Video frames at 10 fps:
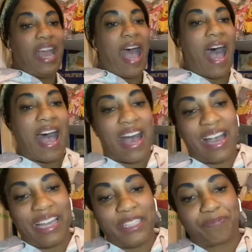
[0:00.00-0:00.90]

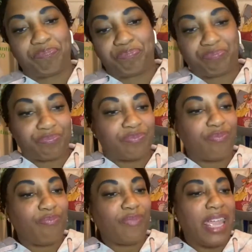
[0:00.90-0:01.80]
I
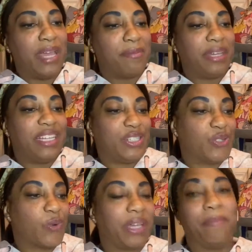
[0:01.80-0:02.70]
am
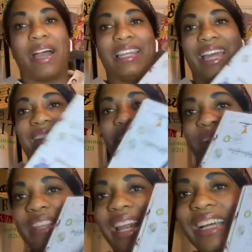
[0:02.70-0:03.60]
enjoying my
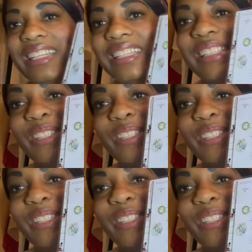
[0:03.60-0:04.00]
layout that I did this